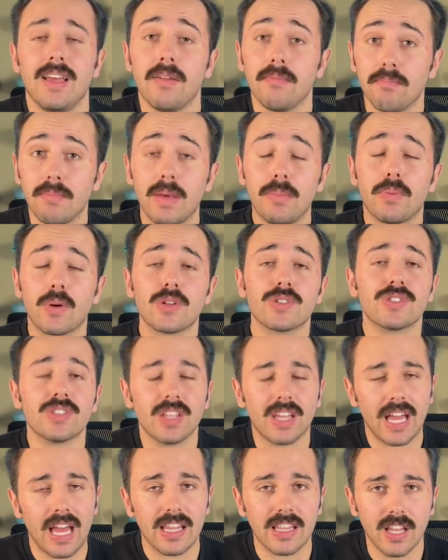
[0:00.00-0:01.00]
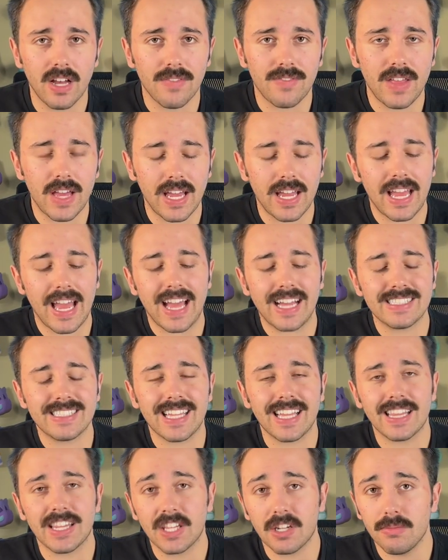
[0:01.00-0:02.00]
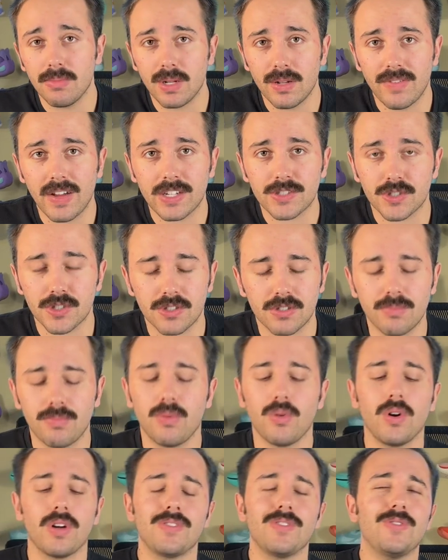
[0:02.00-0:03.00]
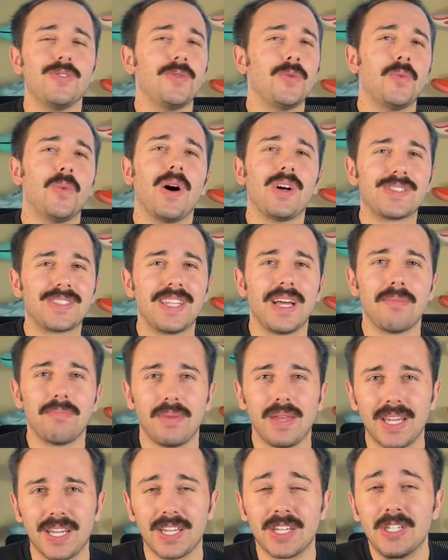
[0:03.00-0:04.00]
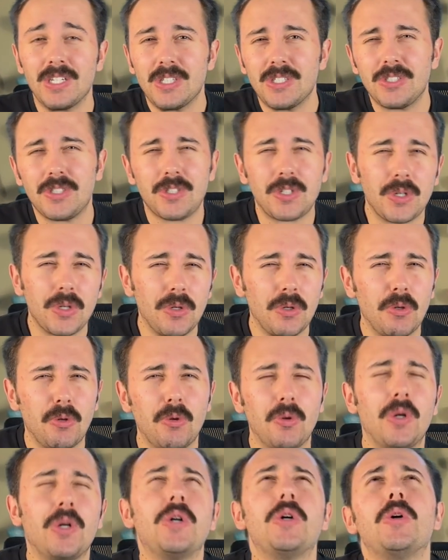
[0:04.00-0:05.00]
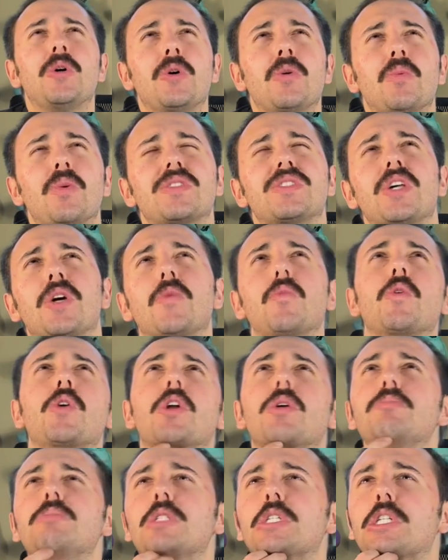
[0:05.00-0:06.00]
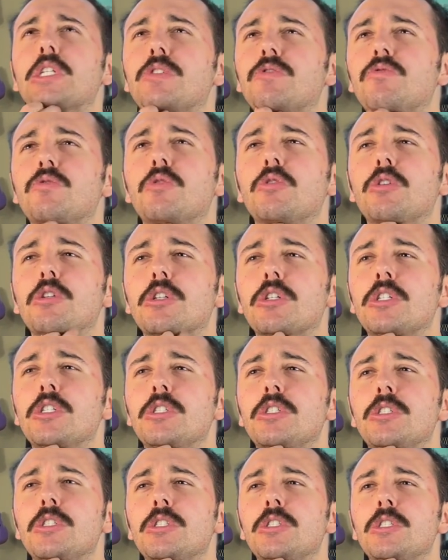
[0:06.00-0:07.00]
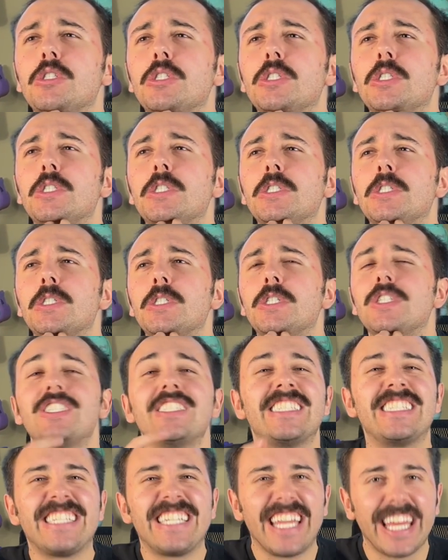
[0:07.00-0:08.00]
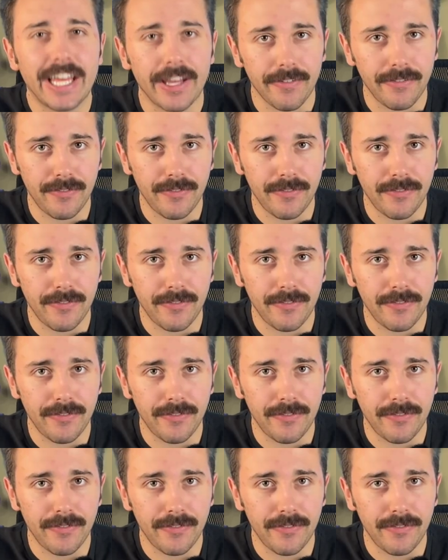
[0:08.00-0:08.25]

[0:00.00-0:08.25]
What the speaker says: Me personally, I love that. It adds that little bit of extra support whilst not being too, what's that word I'm looking for? Stiff.